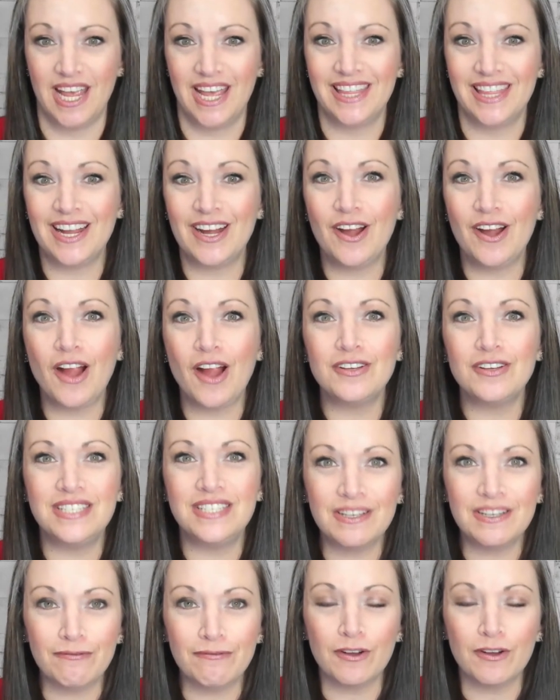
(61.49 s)
There are
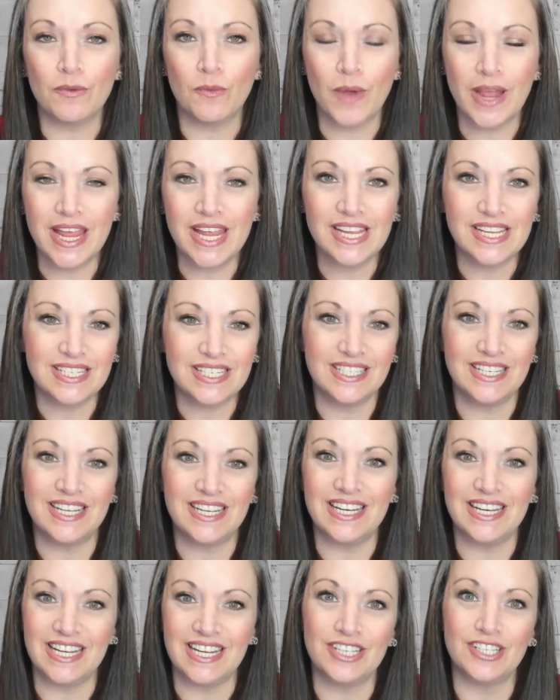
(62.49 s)
different ways to
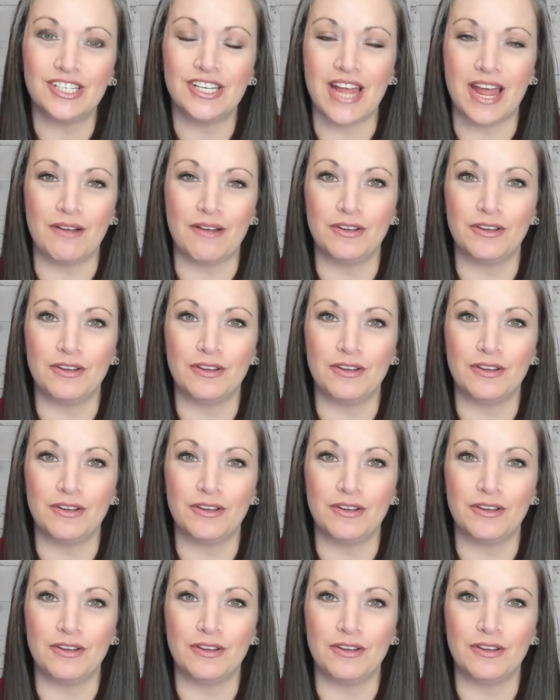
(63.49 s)
niche down